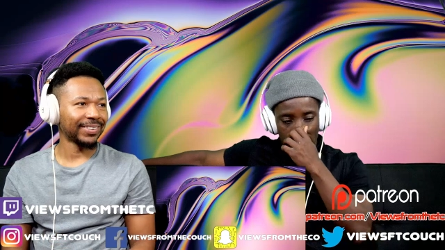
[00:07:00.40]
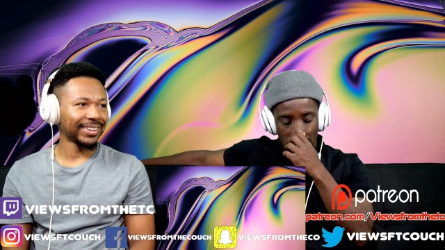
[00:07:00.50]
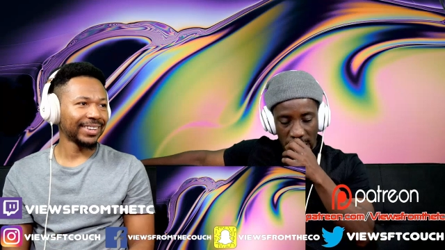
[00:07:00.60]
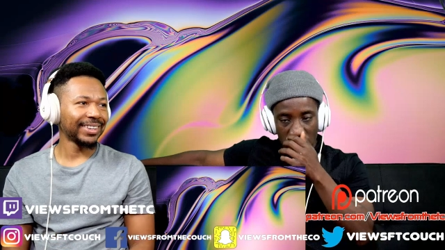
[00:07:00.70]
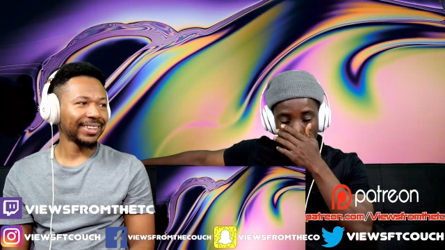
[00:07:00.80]

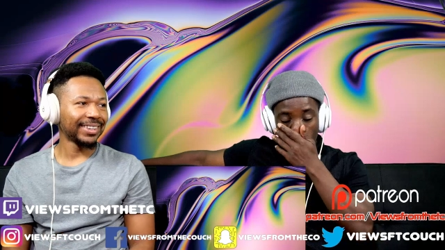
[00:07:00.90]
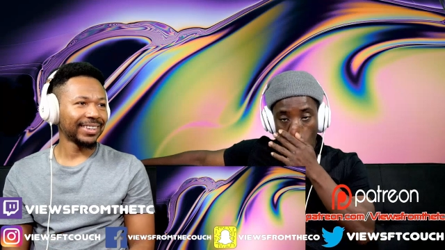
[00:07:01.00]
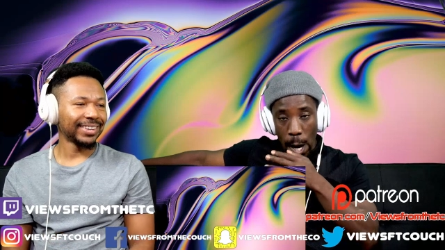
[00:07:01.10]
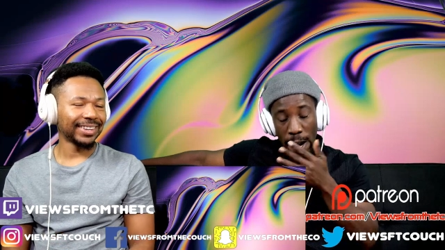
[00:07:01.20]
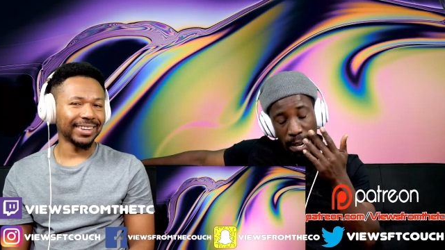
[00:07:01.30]
Speaker 1: Yeah.
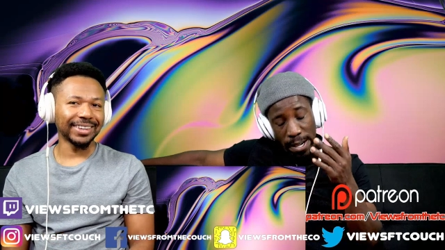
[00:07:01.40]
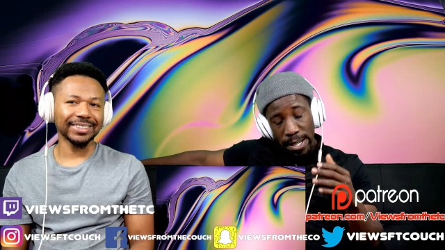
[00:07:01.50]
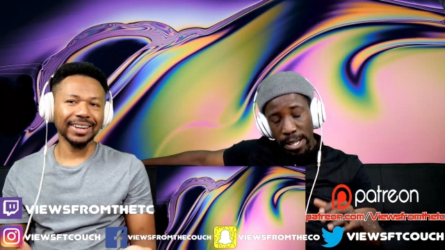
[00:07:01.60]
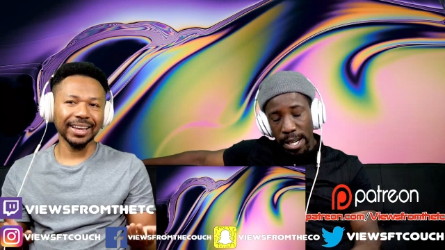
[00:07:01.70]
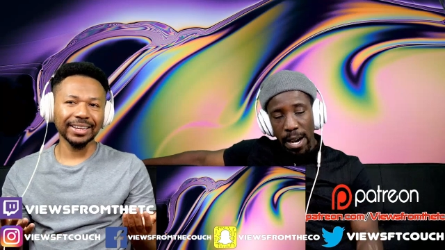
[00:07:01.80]
It's
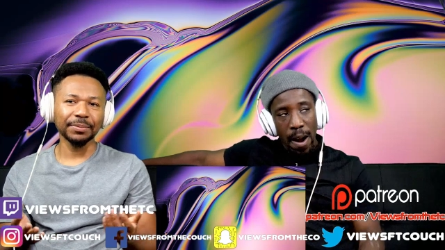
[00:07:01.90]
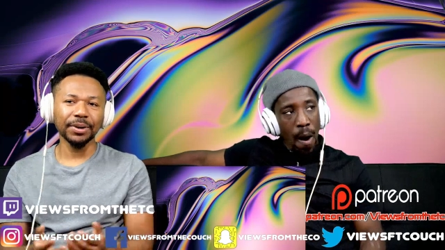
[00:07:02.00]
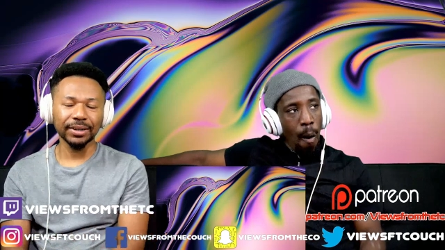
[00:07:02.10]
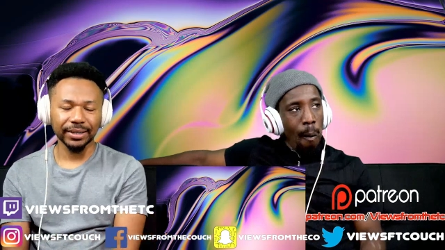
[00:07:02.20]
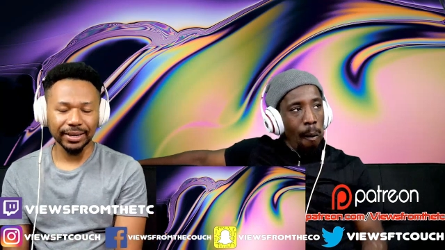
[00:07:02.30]
like, come
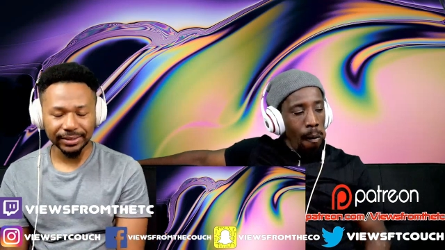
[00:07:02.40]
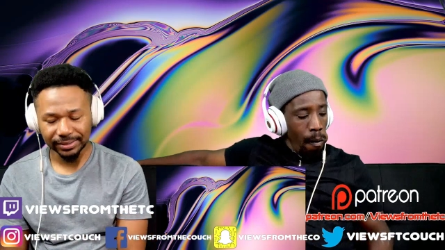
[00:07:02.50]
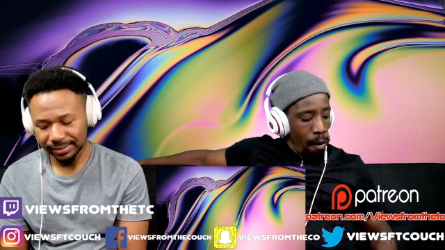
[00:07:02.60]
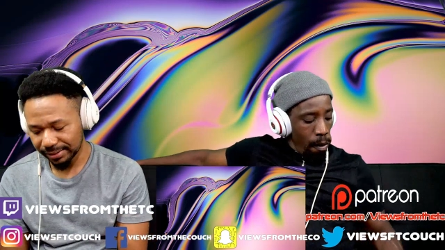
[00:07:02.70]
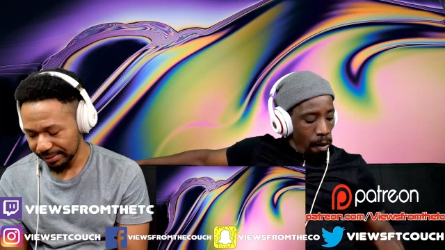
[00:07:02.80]
on, guys.
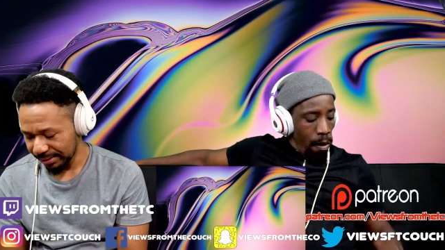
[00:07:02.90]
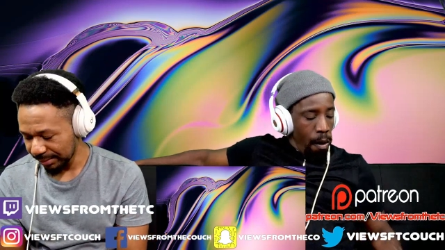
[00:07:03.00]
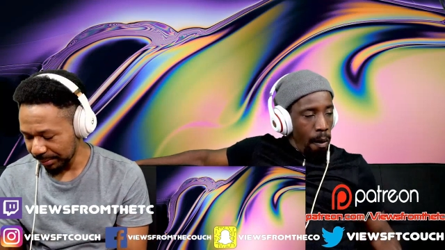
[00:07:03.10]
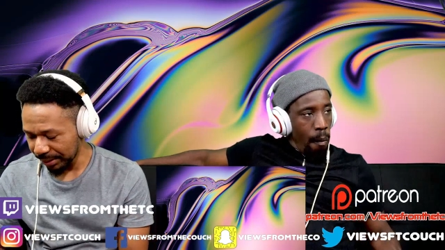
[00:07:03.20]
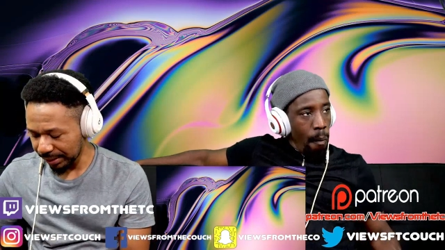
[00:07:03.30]

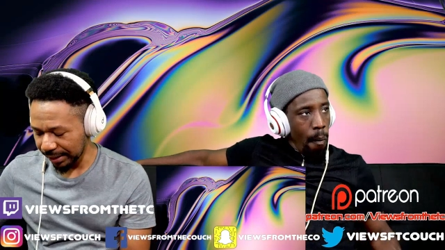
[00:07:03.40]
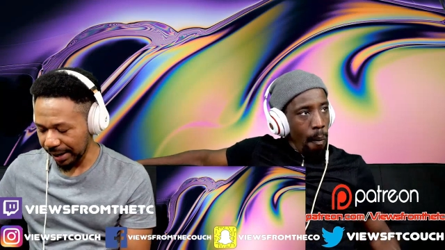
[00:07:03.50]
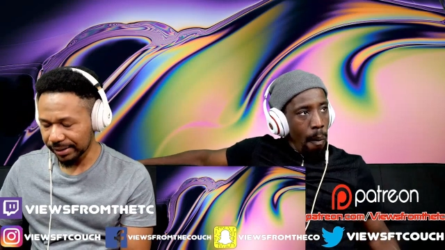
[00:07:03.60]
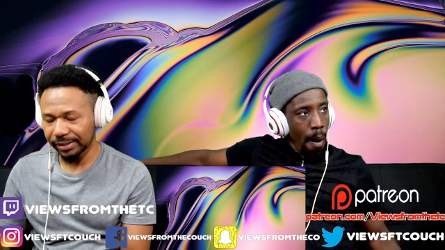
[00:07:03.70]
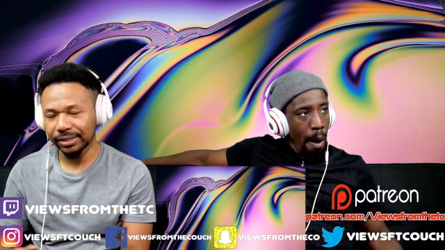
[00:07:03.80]
But
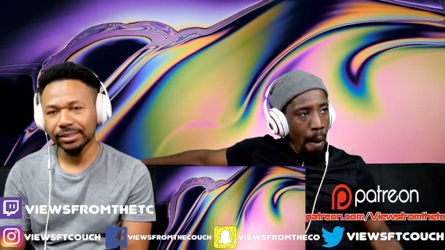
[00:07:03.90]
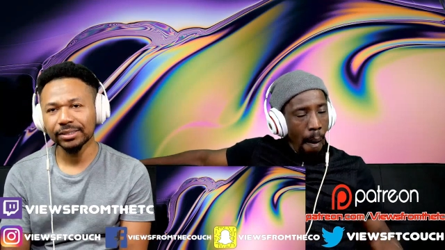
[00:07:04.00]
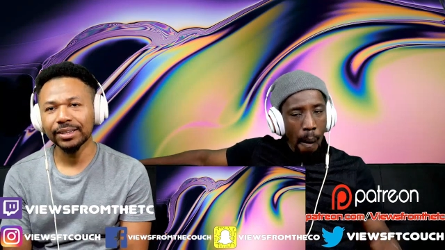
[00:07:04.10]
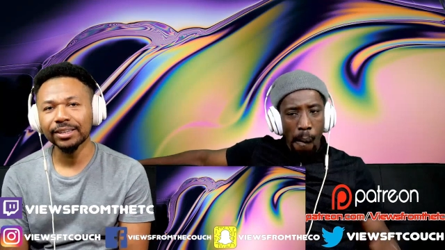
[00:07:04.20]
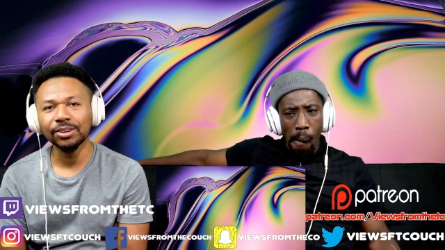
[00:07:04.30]
guys,
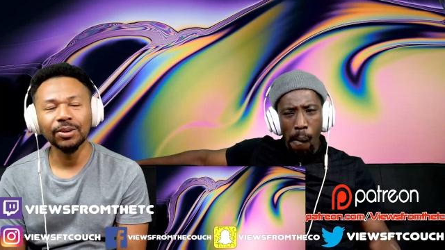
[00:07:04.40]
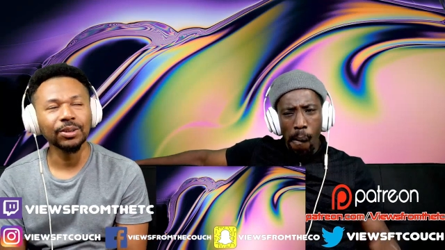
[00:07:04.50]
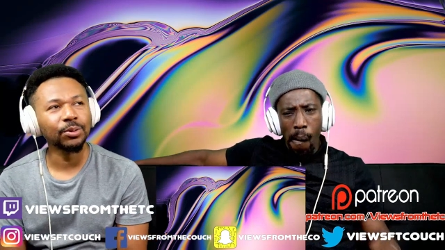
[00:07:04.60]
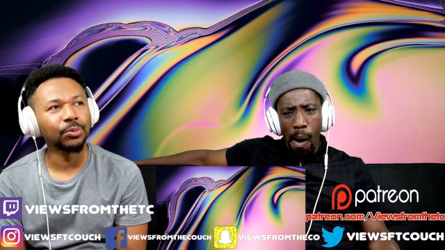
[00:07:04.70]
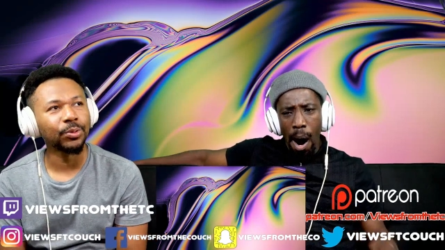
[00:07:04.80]
that's our
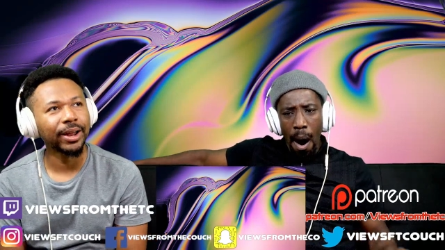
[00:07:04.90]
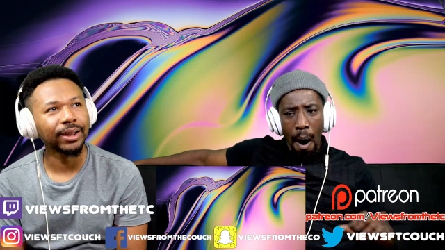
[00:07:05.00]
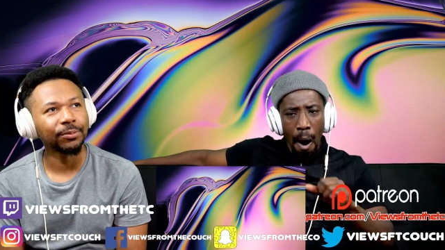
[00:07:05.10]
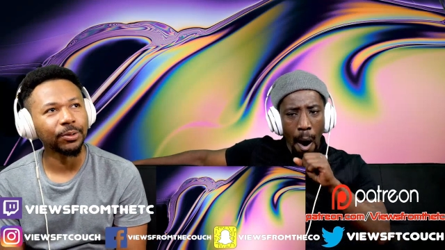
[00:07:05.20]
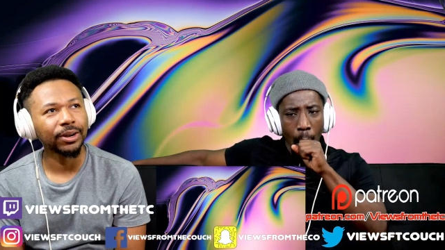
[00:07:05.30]
little rant.
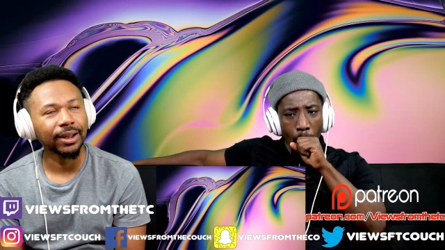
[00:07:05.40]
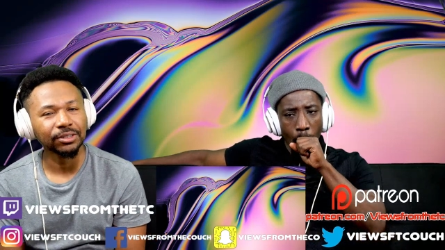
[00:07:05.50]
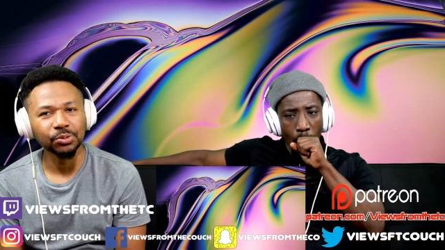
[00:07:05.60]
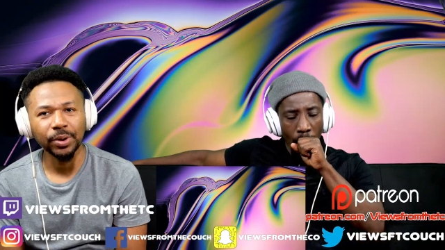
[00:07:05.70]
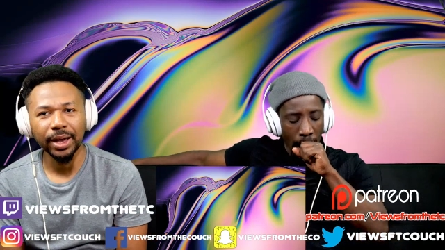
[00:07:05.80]
We're not
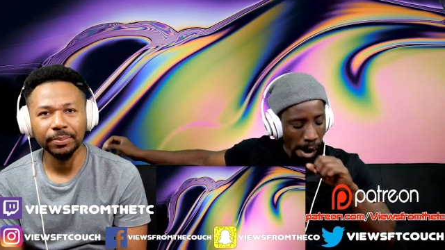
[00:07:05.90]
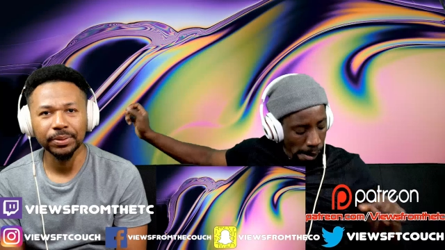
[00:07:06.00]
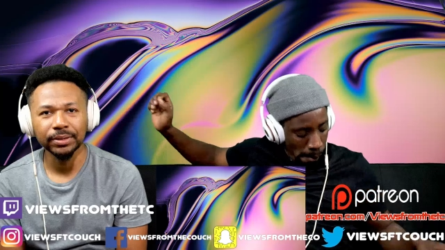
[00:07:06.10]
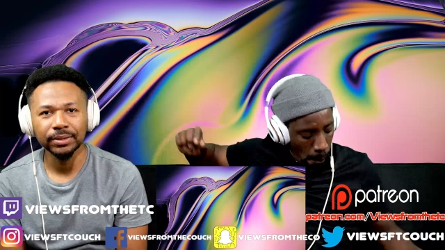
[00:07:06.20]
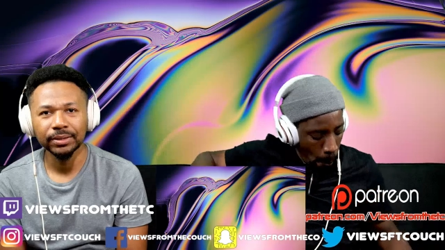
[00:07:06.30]
too
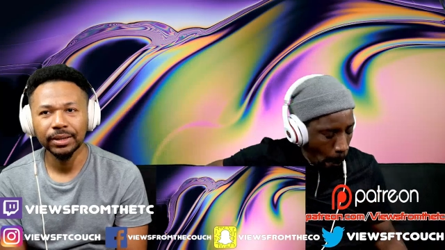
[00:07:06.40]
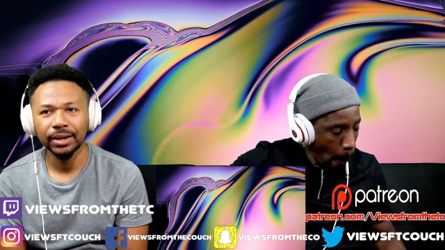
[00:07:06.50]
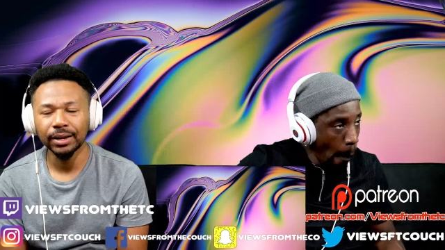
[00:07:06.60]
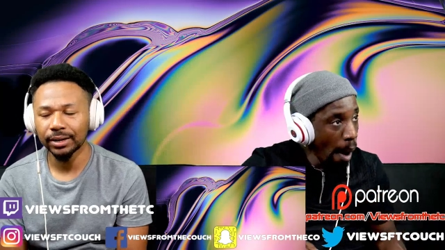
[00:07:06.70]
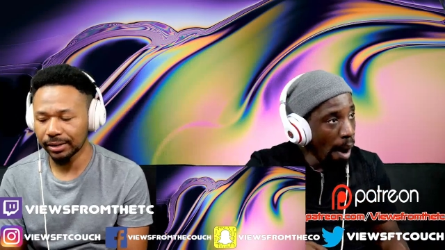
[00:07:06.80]
happy.
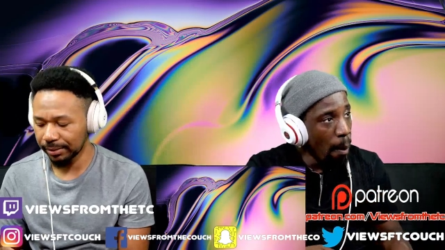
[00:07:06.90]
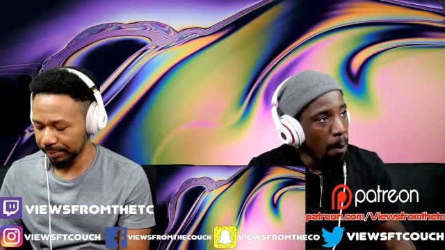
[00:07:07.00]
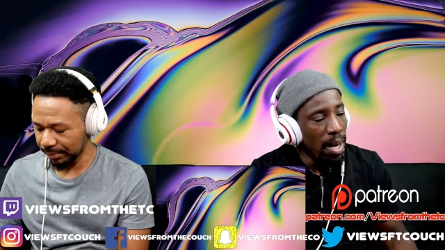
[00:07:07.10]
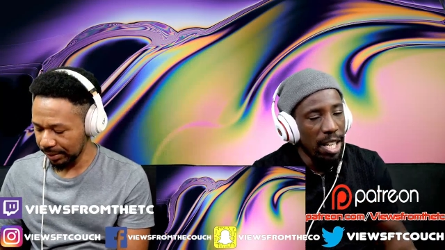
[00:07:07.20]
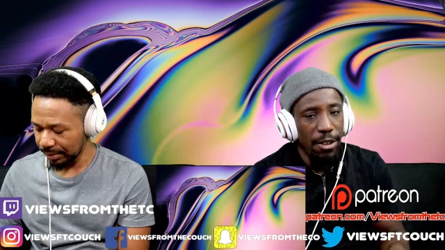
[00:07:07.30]

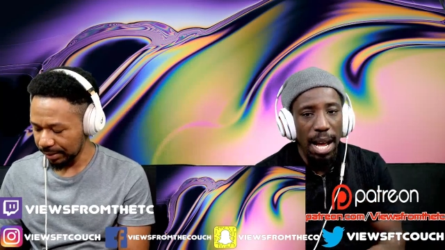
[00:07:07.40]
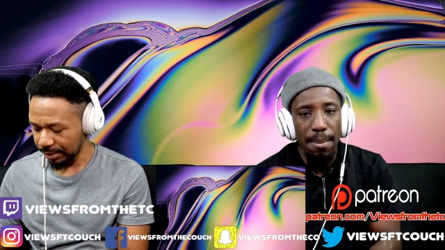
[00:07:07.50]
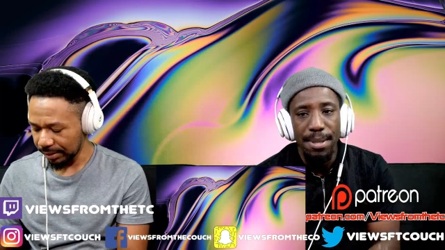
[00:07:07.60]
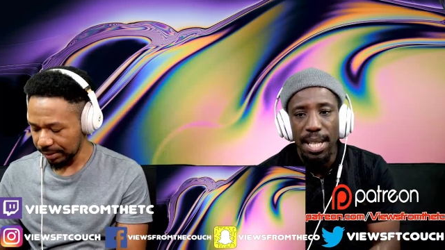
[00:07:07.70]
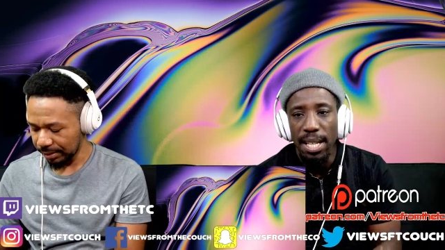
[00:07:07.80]
Money
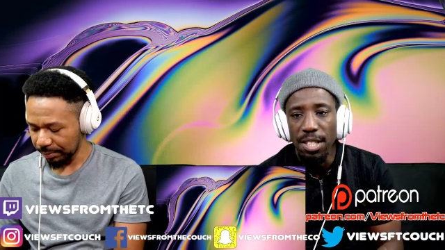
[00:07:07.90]
grabs as